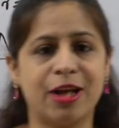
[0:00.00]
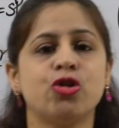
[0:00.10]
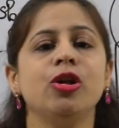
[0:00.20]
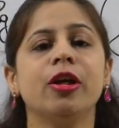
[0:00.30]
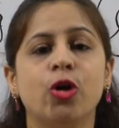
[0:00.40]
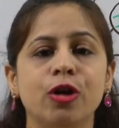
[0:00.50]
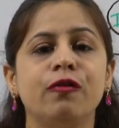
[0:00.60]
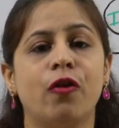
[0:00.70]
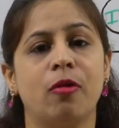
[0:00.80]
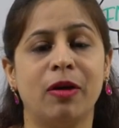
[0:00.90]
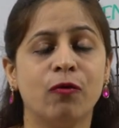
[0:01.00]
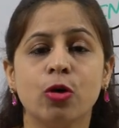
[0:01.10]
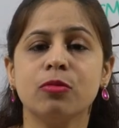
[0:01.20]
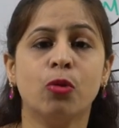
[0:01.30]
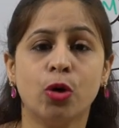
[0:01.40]
actually good for my
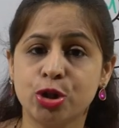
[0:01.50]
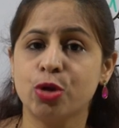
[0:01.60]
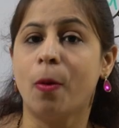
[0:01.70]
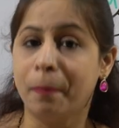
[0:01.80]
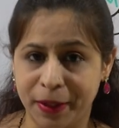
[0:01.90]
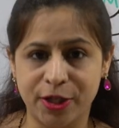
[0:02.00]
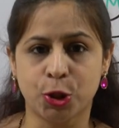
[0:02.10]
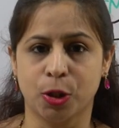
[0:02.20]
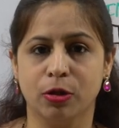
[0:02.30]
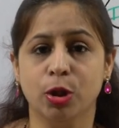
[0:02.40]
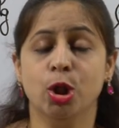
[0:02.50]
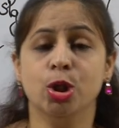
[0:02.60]
motor operation.